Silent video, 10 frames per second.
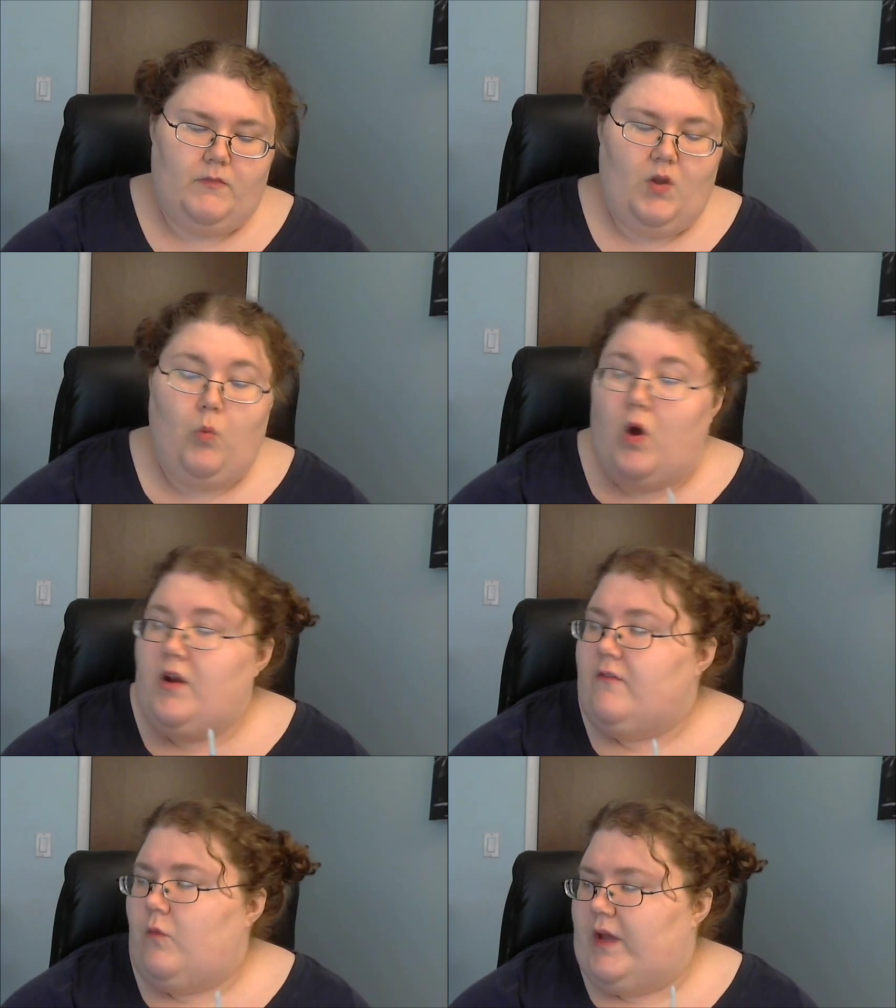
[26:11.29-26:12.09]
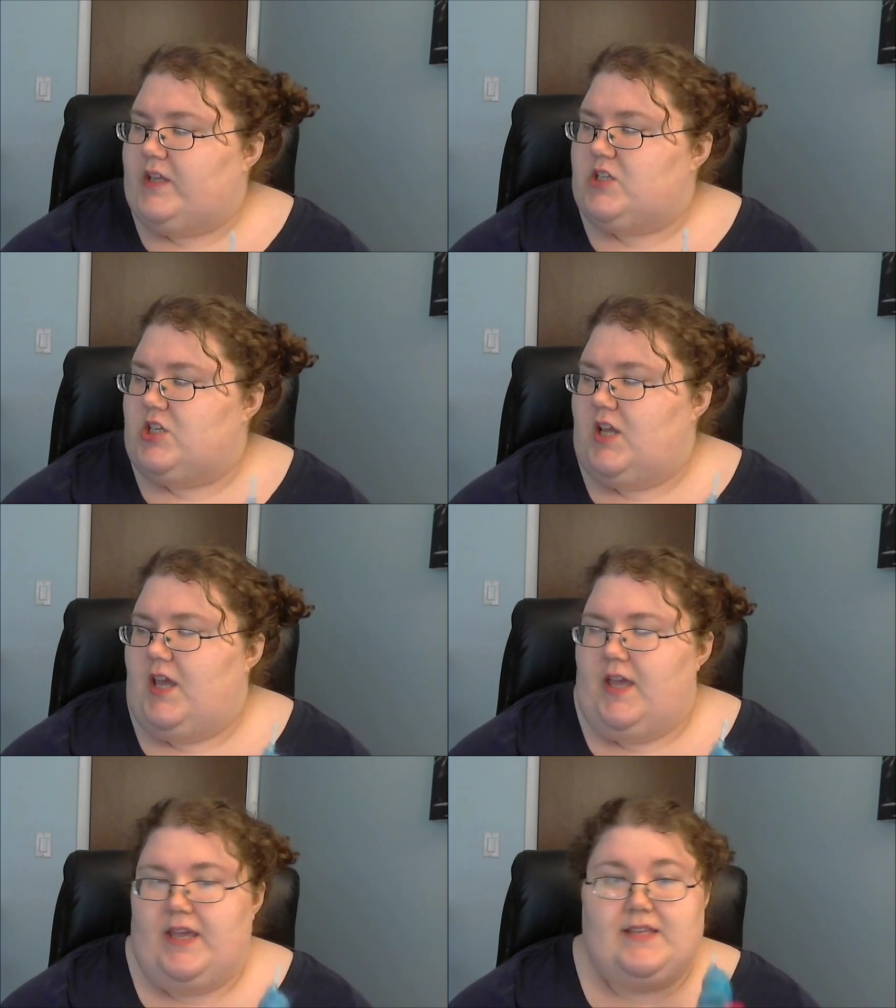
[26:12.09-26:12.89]
One of which
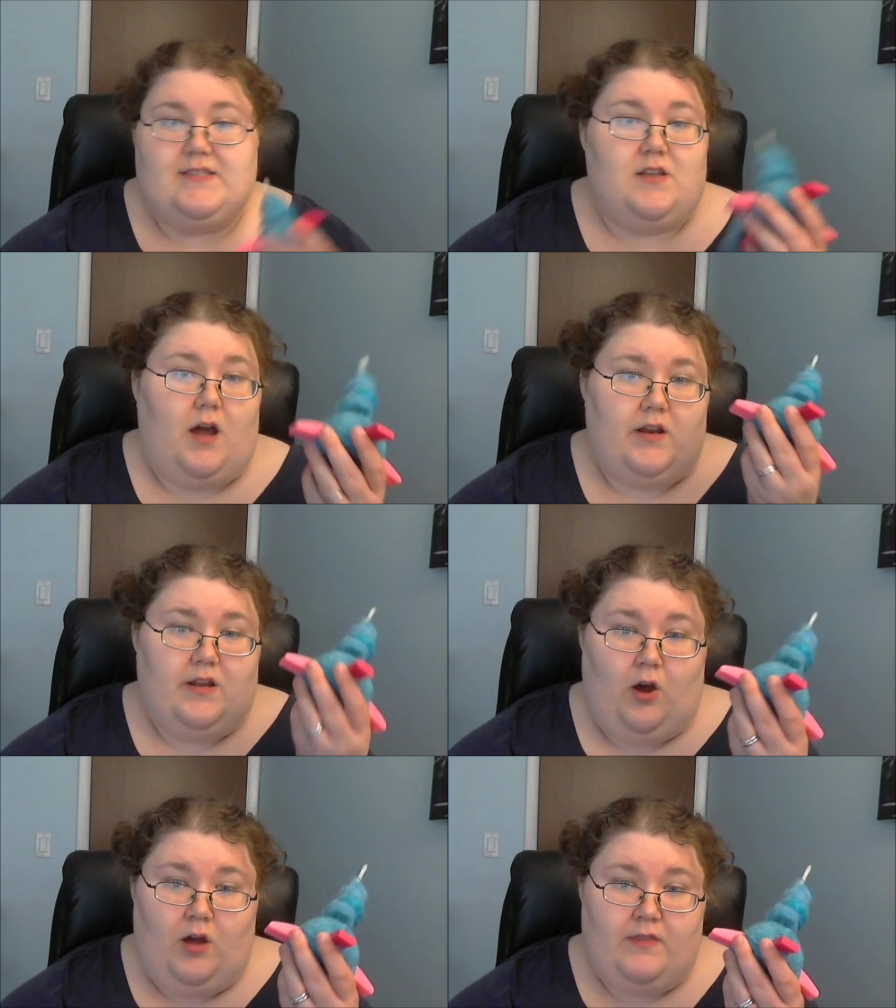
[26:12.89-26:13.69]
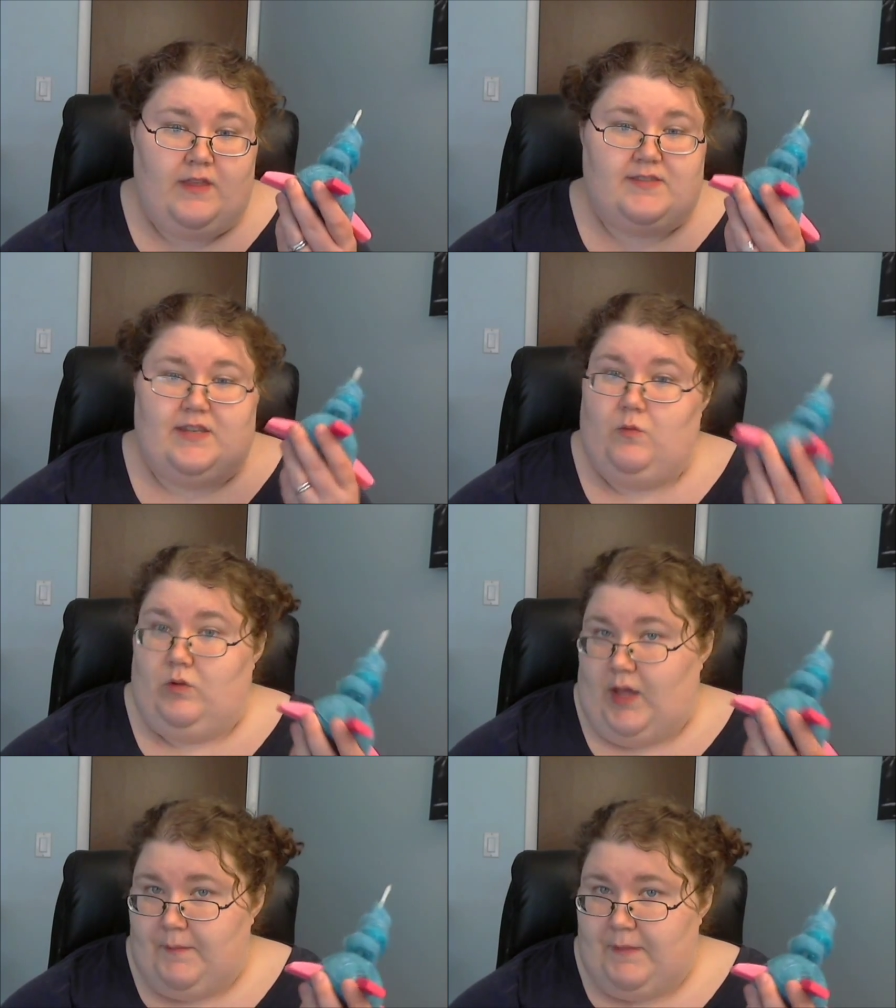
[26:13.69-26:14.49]
is not on this, and it
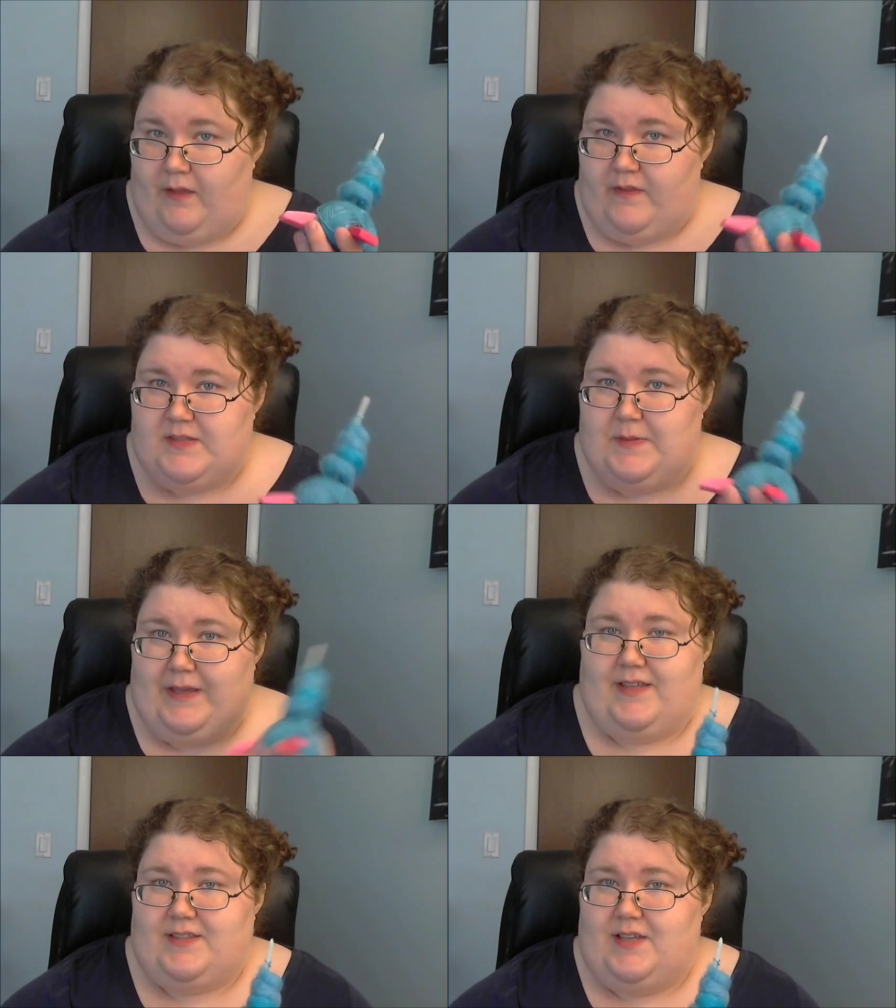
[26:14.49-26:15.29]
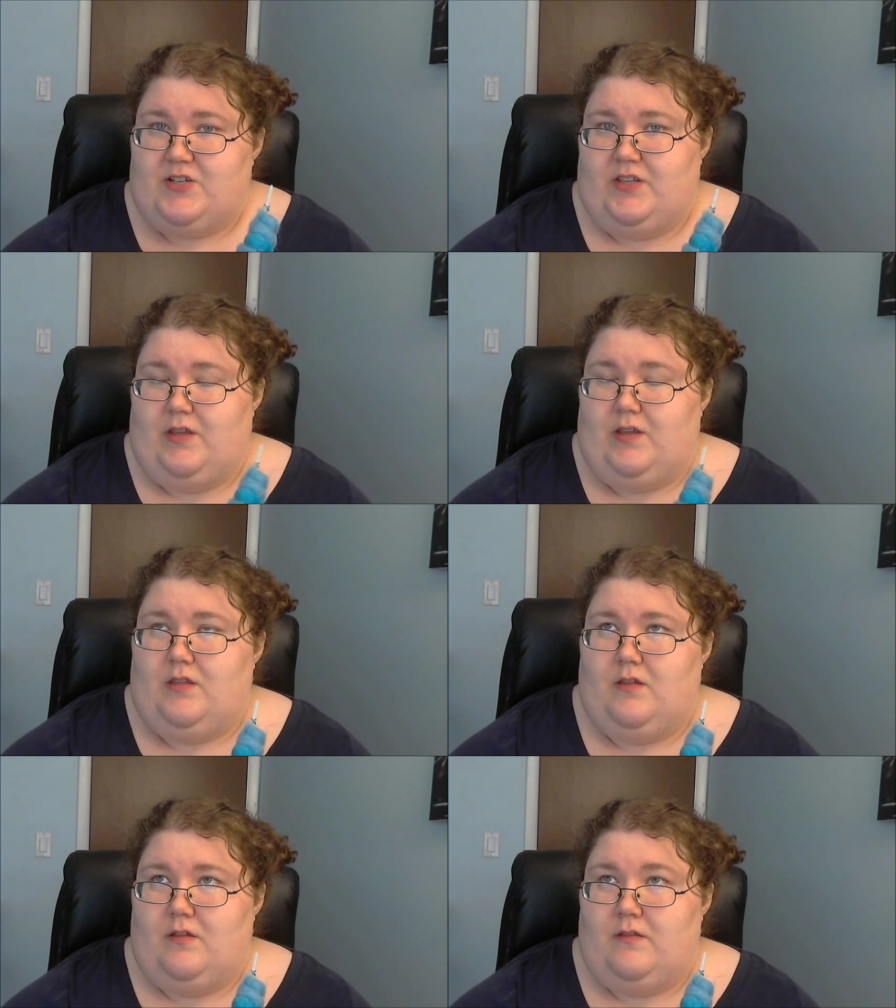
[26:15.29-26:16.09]
will not be on this because that's actually
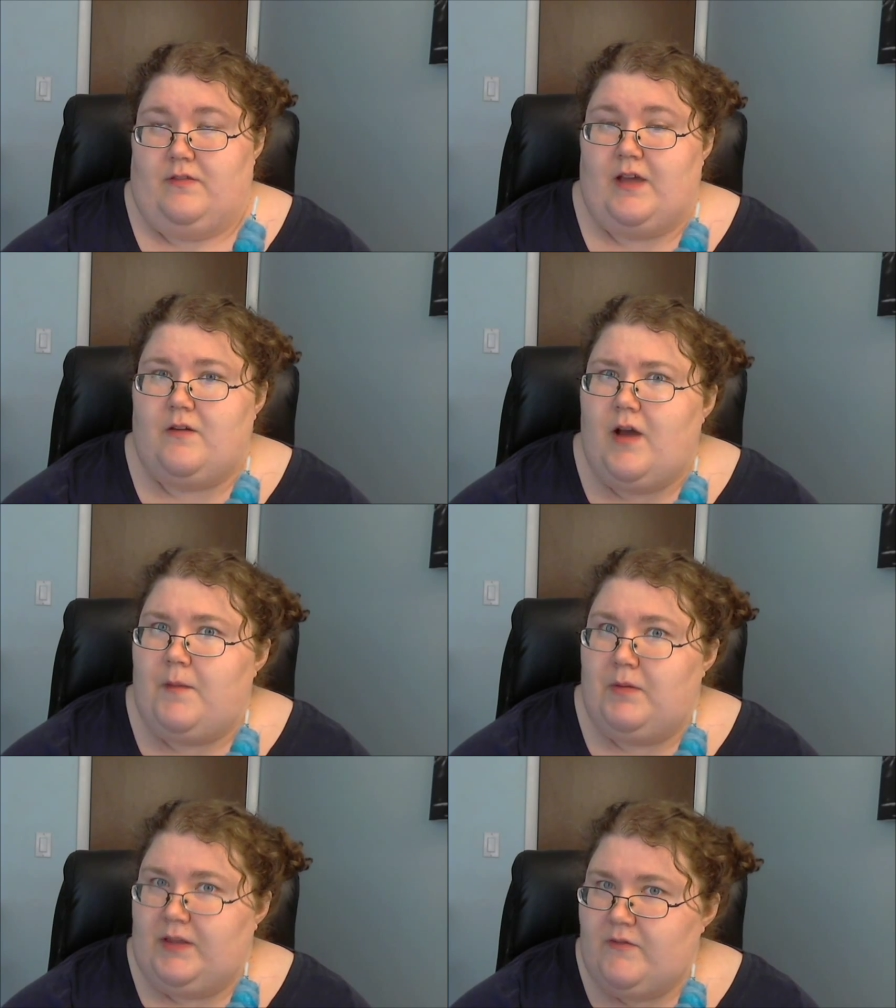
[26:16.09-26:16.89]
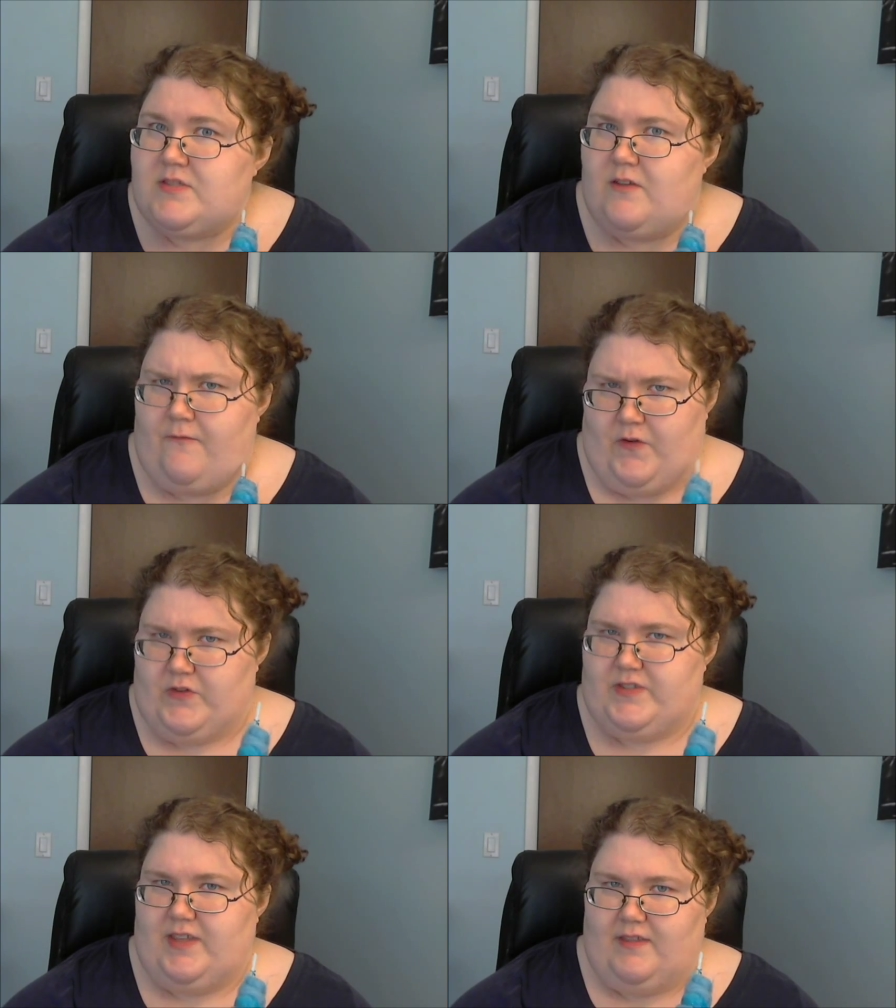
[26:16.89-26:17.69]
that I believe was the
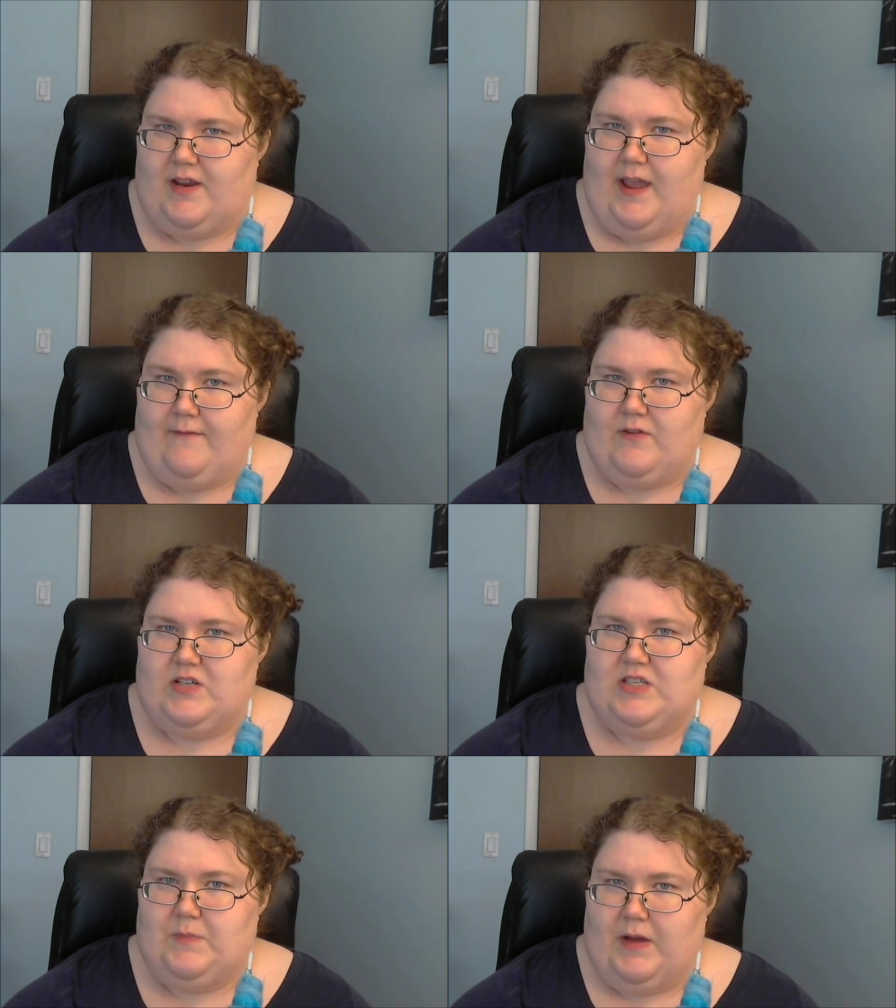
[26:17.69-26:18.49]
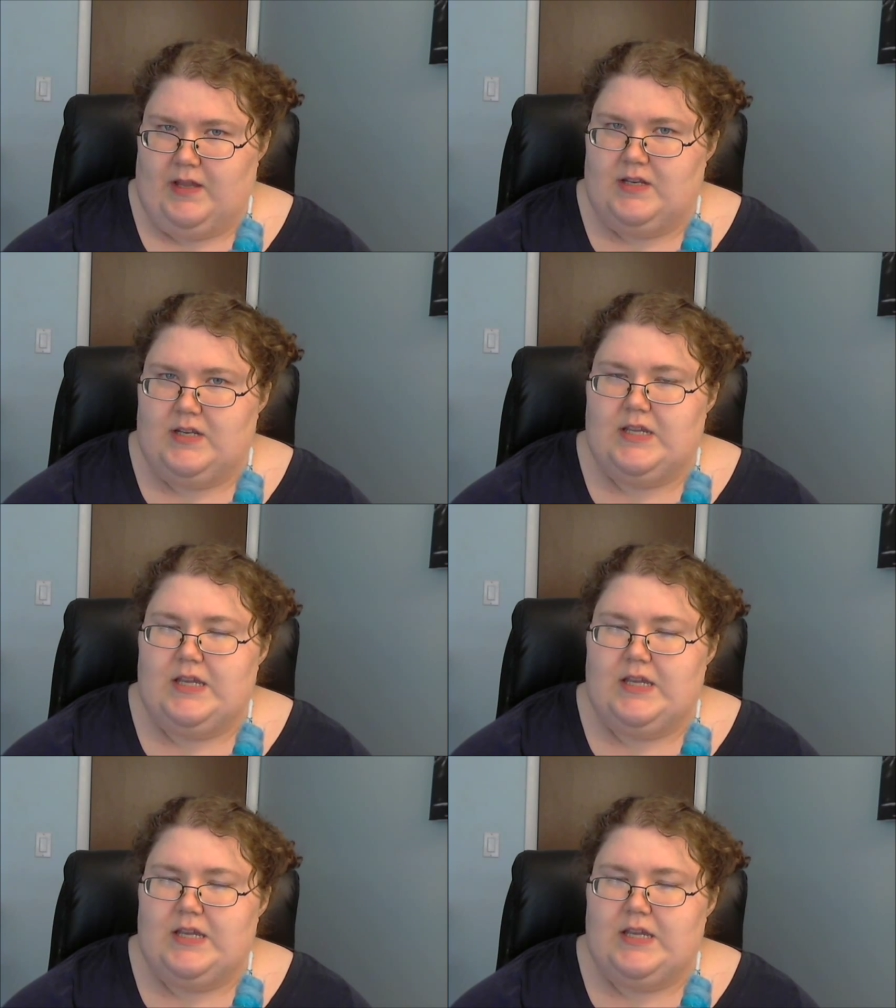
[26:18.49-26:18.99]
first thing that I ever spun.